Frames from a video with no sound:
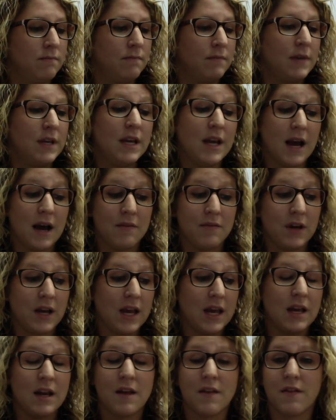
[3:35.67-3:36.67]
he
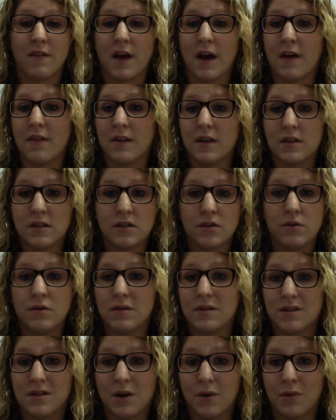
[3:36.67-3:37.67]
advocated that these
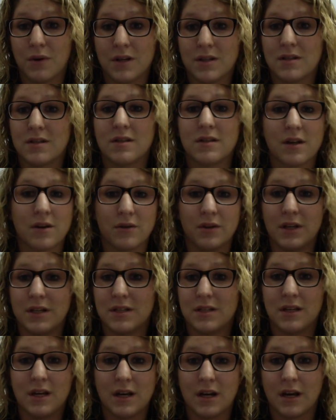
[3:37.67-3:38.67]
students don't necessarily
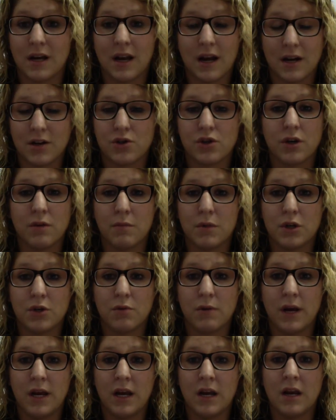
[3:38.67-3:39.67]
see a connection
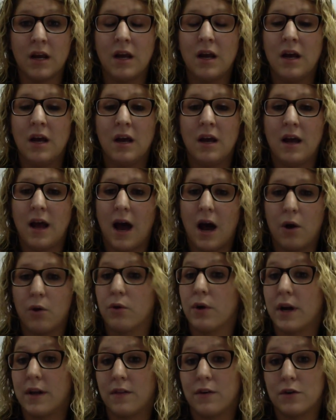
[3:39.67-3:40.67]
between how
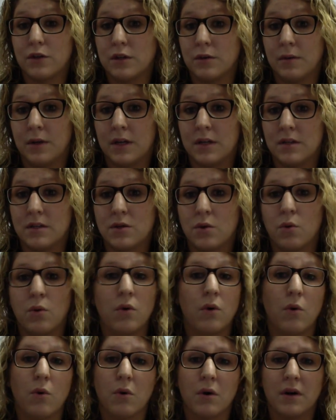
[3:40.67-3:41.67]
great they're doing in
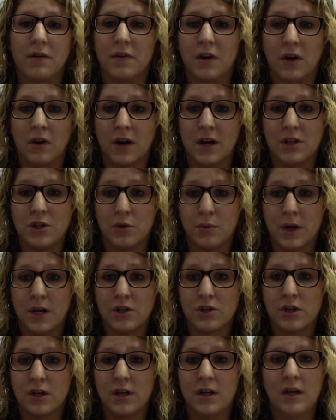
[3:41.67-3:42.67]
school or even
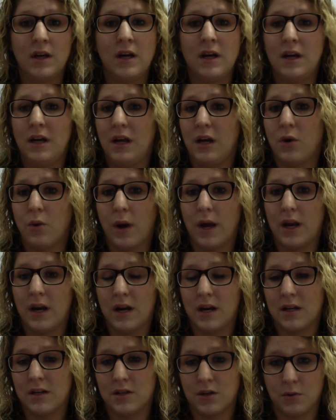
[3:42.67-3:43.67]
graduation
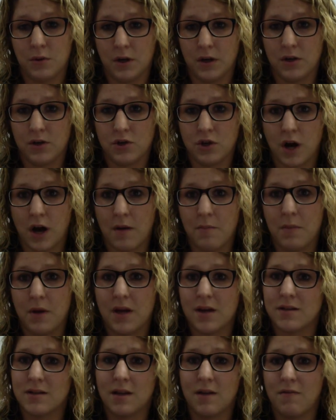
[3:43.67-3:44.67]
equating into a good job
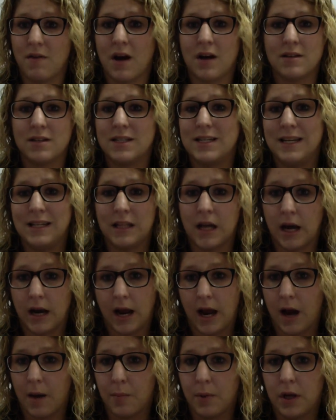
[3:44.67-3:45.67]
because they've not seen that
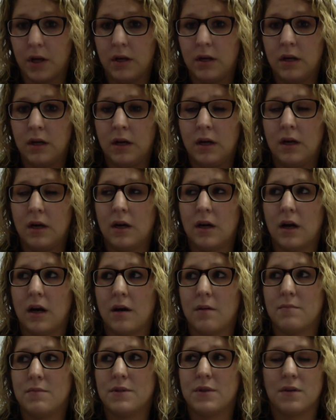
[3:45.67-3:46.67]
happen.
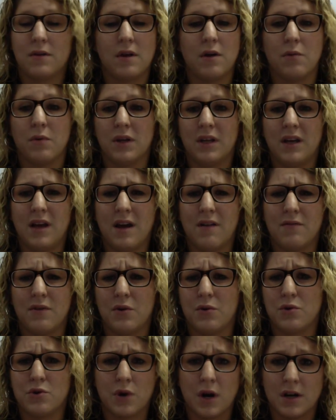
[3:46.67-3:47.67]
So they really have
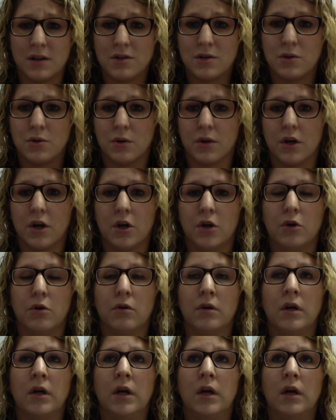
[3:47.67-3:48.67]
no trust or no
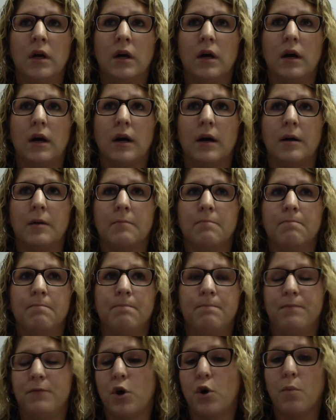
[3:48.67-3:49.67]

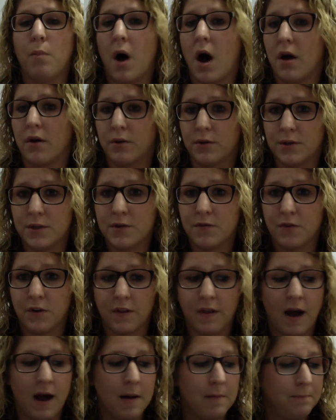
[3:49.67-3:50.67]
models for
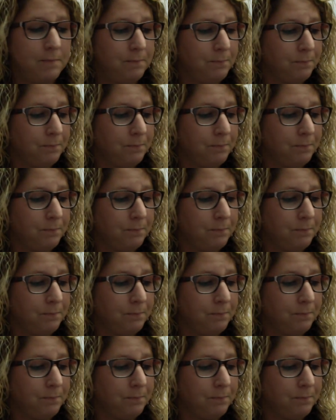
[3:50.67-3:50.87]
that.